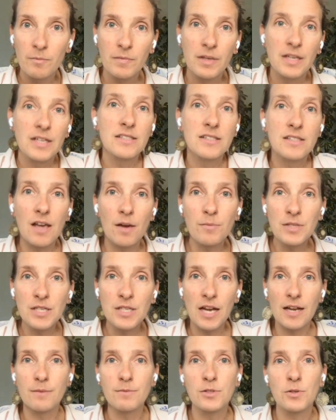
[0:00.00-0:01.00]
because
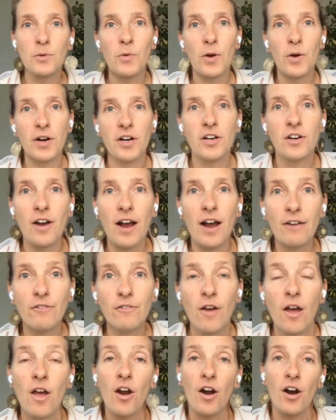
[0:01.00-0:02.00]
sometimes we want our graph
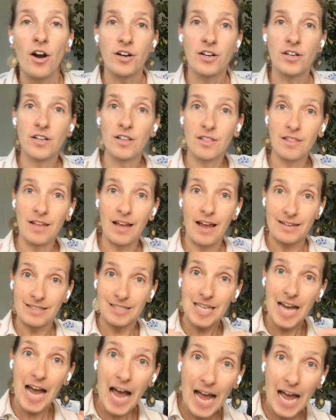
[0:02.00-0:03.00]
or that
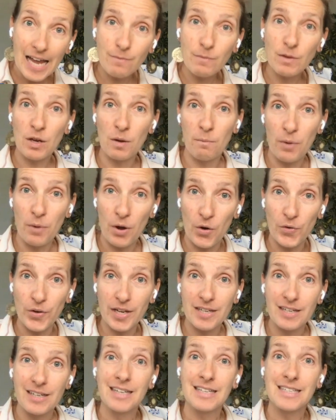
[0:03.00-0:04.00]
time
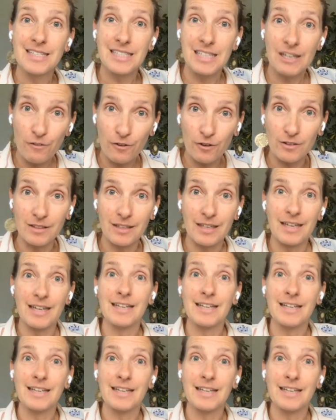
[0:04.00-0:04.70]
component differently.